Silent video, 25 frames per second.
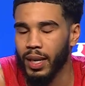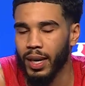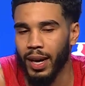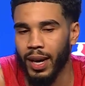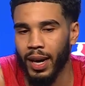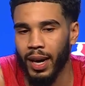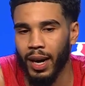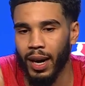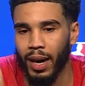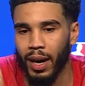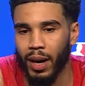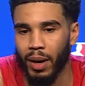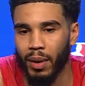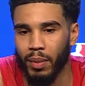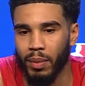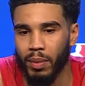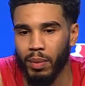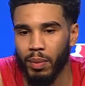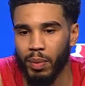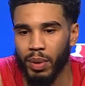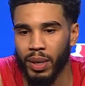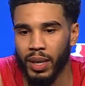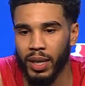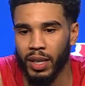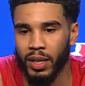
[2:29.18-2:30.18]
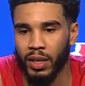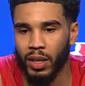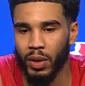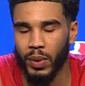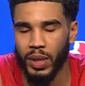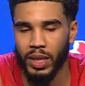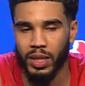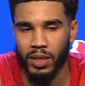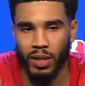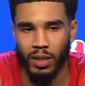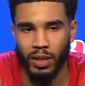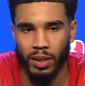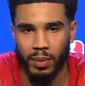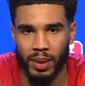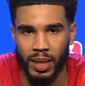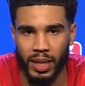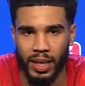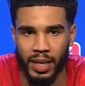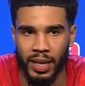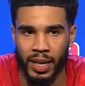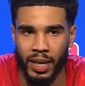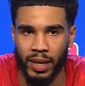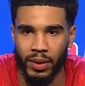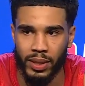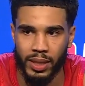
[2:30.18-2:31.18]
But, you know, we talked about it.
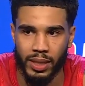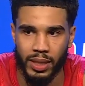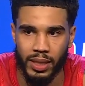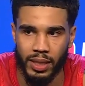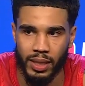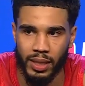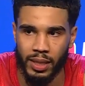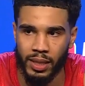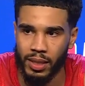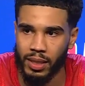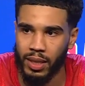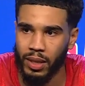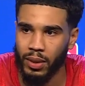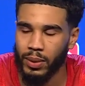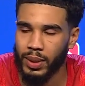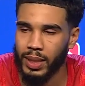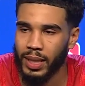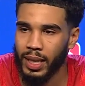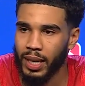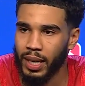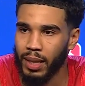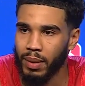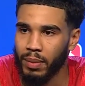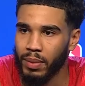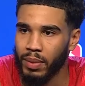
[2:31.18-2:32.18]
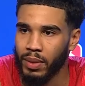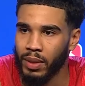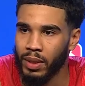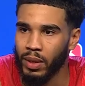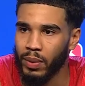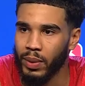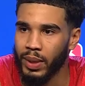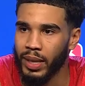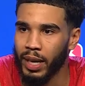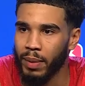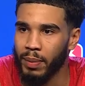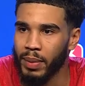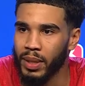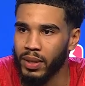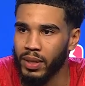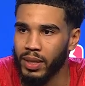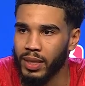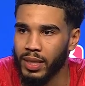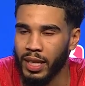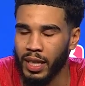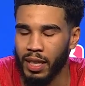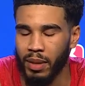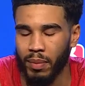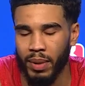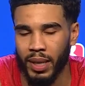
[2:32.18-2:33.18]
Now it's go time. You know, we got to be on the
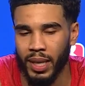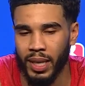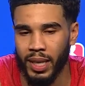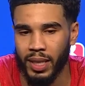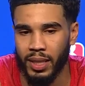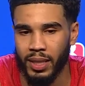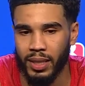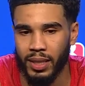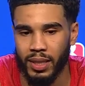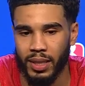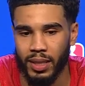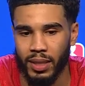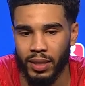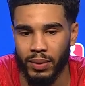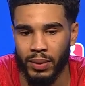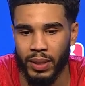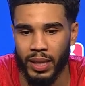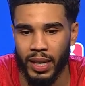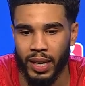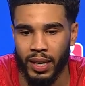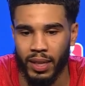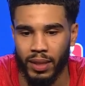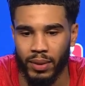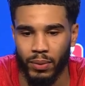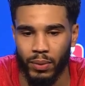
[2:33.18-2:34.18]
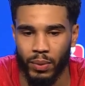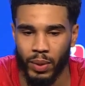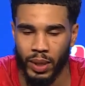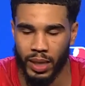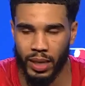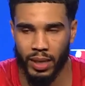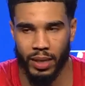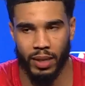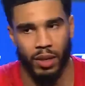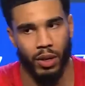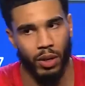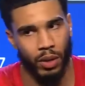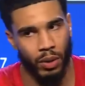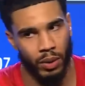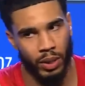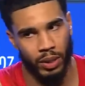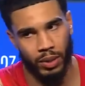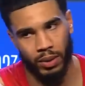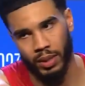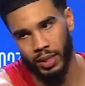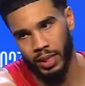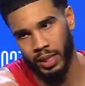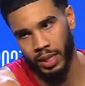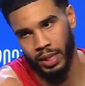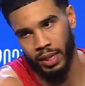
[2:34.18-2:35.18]
same page. We got one
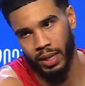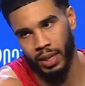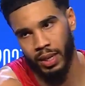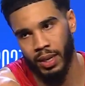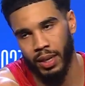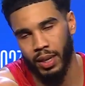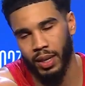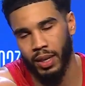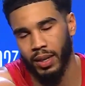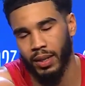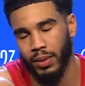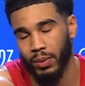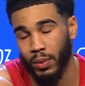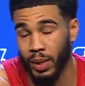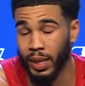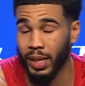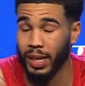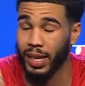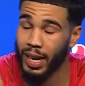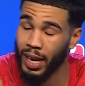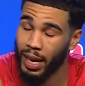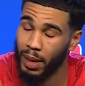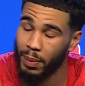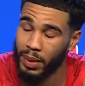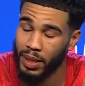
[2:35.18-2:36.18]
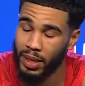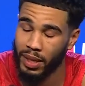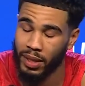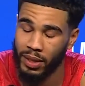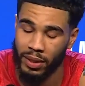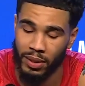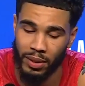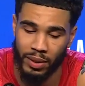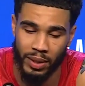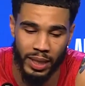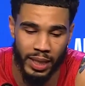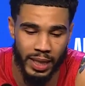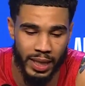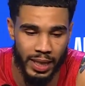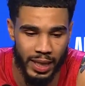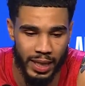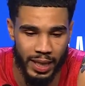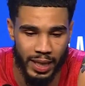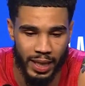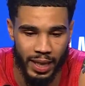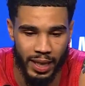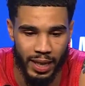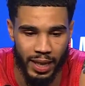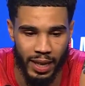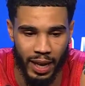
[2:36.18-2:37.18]
common goal,
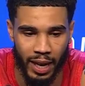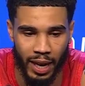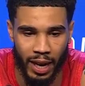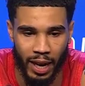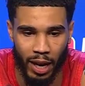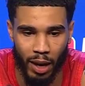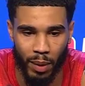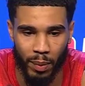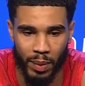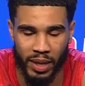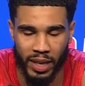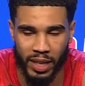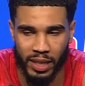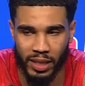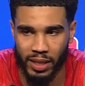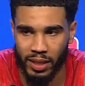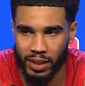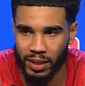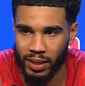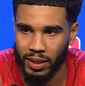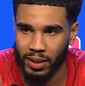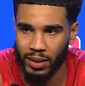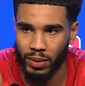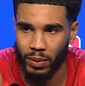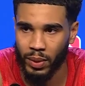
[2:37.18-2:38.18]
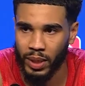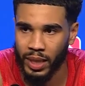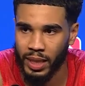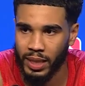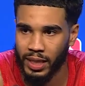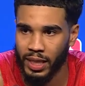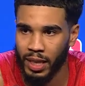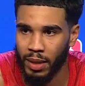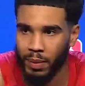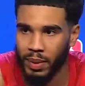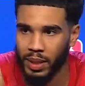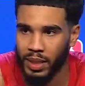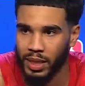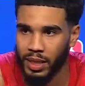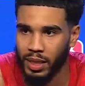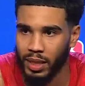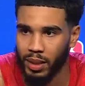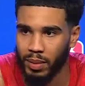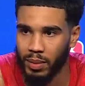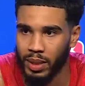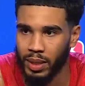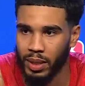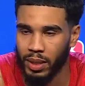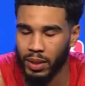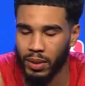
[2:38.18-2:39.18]
and that's to win a
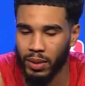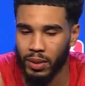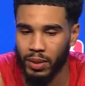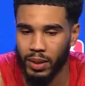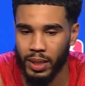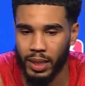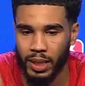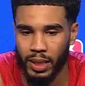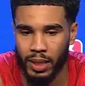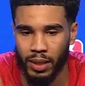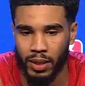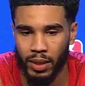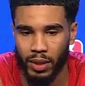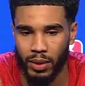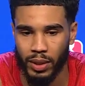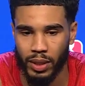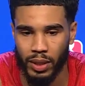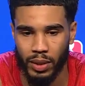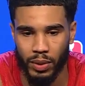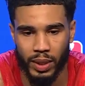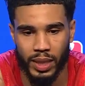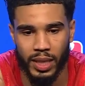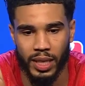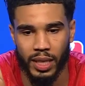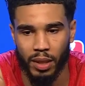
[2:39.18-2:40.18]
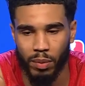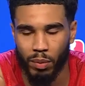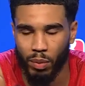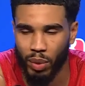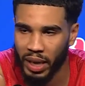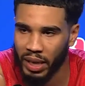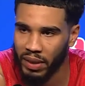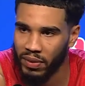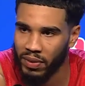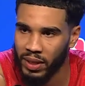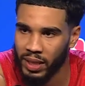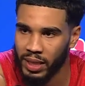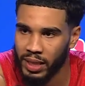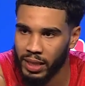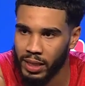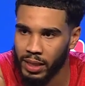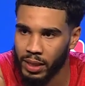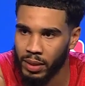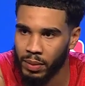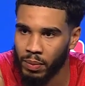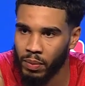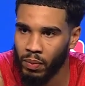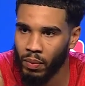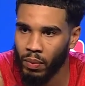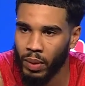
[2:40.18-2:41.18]
championship. So, you know, this was a good break for us
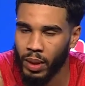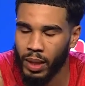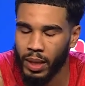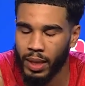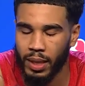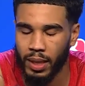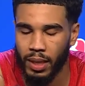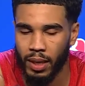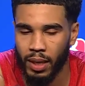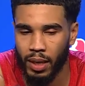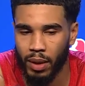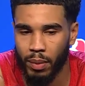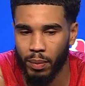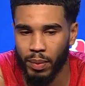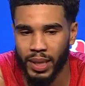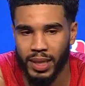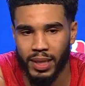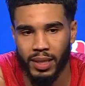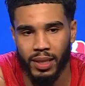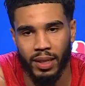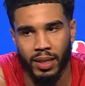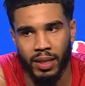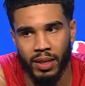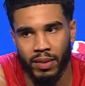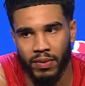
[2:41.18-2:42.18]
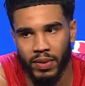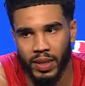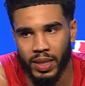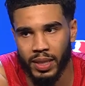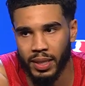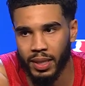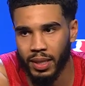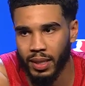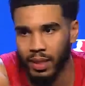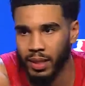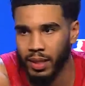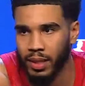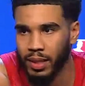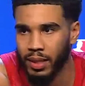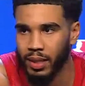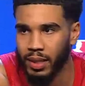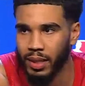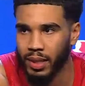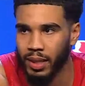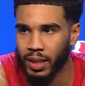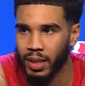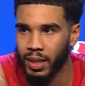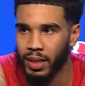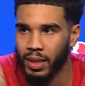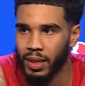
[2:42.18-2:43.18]
mentally and physically,
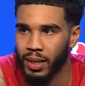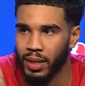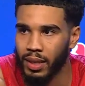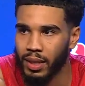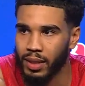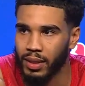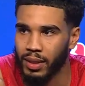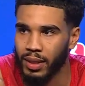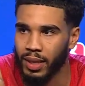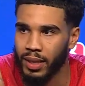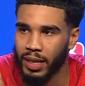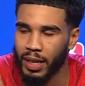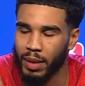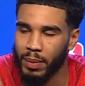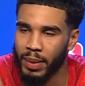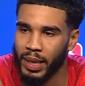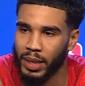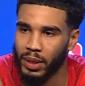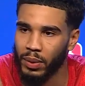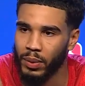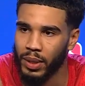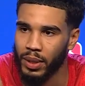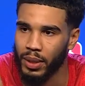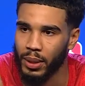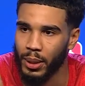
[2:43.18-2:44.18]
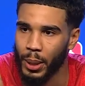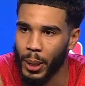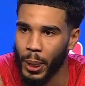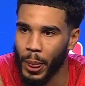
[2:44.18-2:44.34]
and it's time to get back to work.